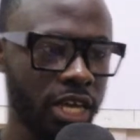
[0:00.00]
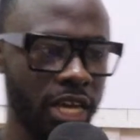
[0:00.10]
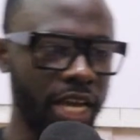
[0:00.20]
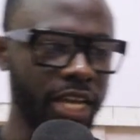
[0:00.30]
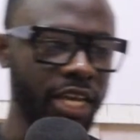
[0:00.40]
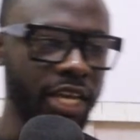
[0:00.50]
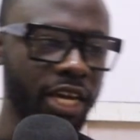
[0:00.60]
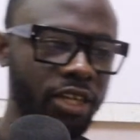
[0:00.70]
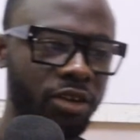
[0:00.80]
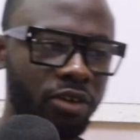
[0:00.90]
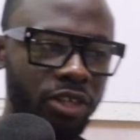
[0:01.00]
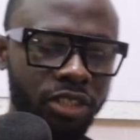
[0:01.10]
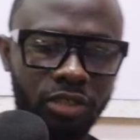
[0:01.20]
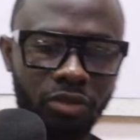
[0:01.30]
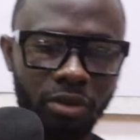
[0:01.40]
Any other
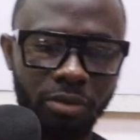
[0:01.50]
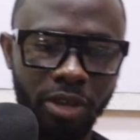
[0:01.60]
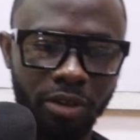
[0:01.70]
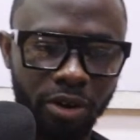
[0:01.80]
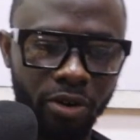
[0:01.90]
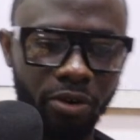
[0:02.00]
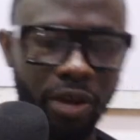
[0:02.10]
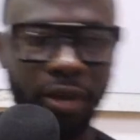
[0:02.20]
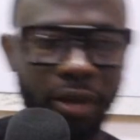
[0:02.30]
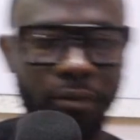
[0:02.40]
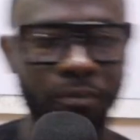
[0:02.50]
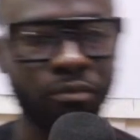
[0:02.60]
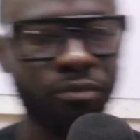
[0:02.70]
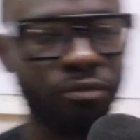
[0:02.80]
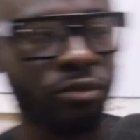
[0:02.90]
questions for me, real quick?
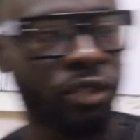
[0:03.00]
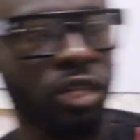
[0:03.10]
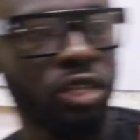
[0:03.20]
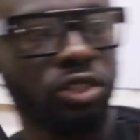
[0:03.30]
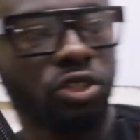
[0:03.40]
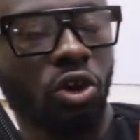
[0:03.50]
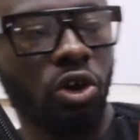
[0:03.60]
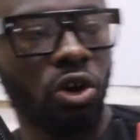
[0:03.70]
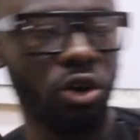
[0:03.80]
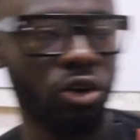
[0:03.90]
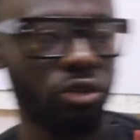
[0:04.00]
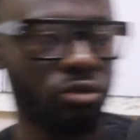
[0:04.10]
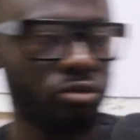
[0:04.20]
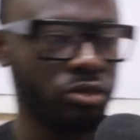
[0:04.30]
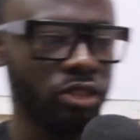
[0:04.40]
So
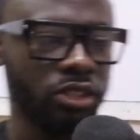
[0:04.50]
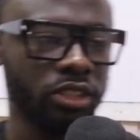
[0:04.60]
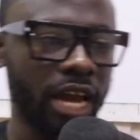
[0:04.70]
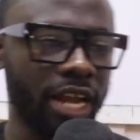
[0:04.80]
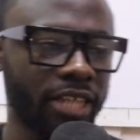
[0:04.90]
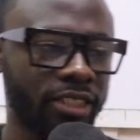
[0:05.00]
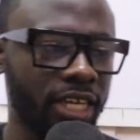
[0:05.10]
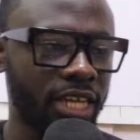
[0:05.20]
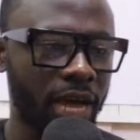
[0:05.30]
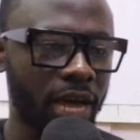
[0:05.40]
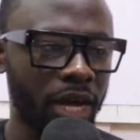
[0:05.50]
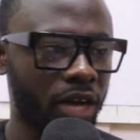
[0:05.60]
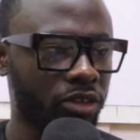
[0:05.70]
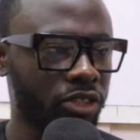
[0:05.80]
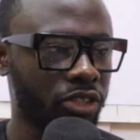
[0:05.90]
that is it
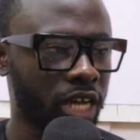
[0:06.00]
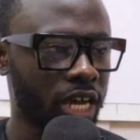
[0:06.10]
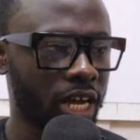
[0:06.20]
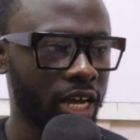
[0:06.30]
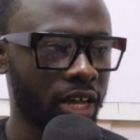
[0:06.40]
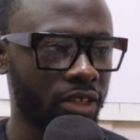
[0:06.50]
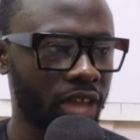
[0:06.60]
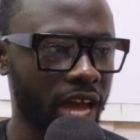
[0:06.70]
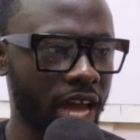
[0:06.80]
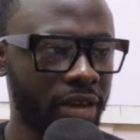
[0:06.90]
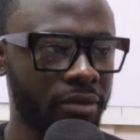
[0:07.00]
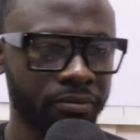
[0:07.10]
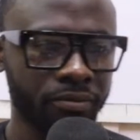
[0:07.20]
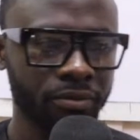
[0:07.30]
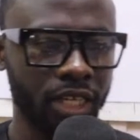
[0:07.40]
about uh, that
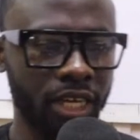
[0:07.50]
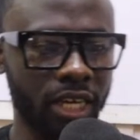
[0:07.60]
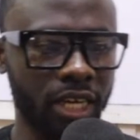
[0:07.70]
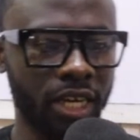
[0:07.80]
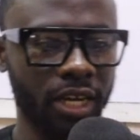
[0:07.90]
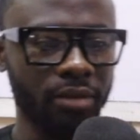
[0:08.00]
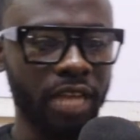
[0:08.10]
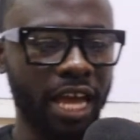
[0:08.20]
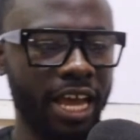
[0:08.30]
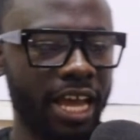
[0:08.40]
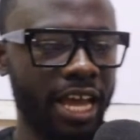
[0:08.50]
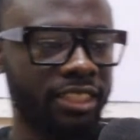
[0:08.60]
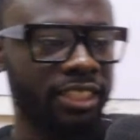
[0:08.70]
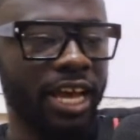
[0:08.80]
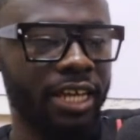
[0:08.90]
um, like I
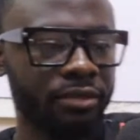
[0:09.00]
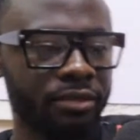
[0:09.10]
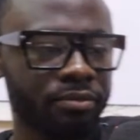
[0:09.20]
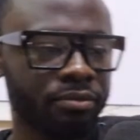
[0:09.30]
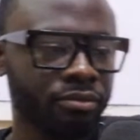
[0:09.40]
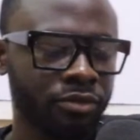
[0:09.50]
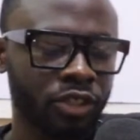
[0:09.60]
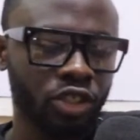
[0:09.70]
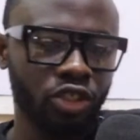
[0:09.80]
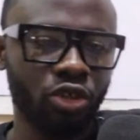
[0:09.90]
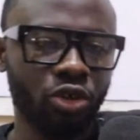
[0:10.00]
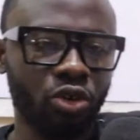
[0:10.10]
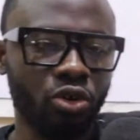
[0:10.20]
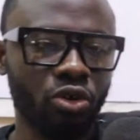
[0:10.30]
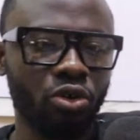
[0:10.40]
said,
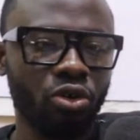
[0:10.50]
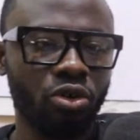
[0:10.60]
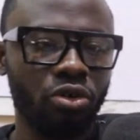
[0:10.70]
you